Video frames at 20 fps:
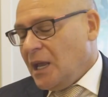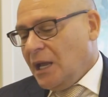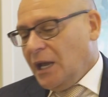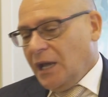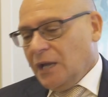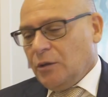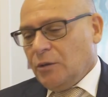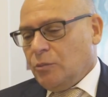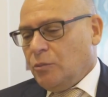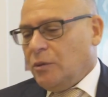
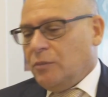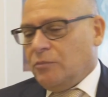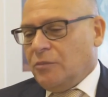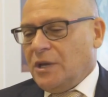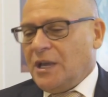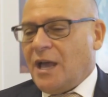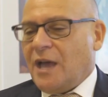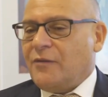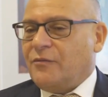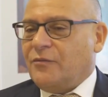And look,
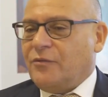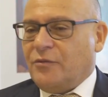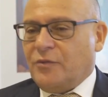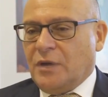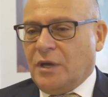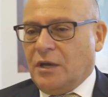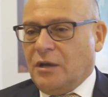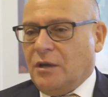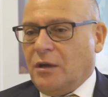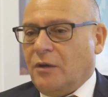we have
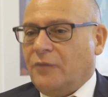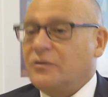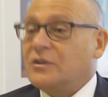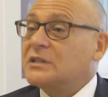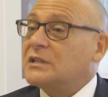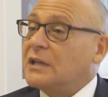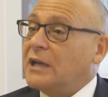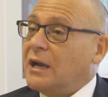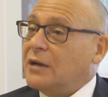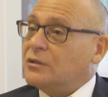
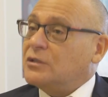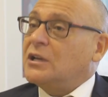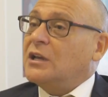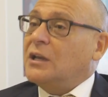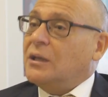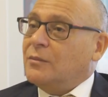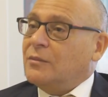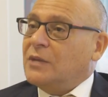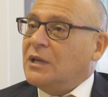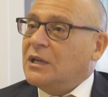obviously our
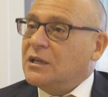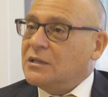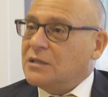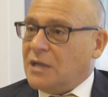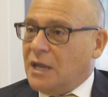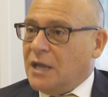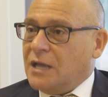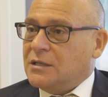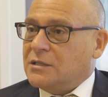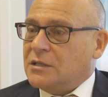team in
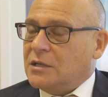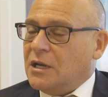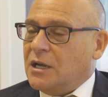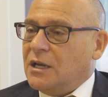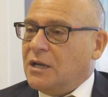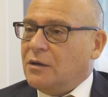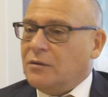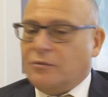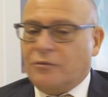Tanzania.